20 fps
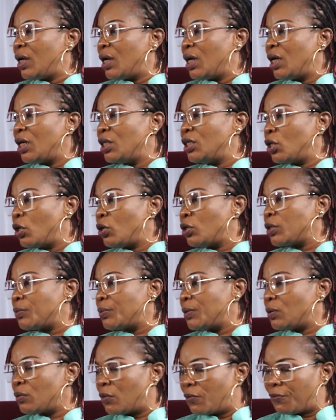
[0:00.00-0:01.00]
in the
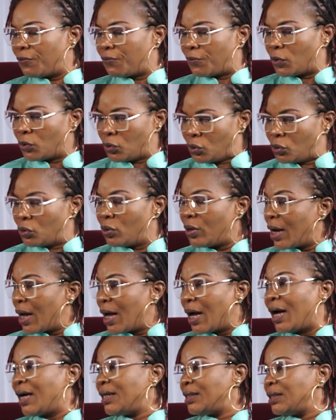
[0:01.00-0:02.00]
hospital for you
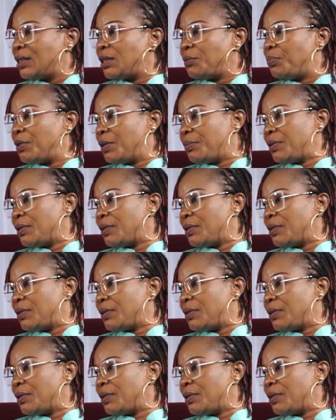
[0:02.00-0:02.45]
and the baby.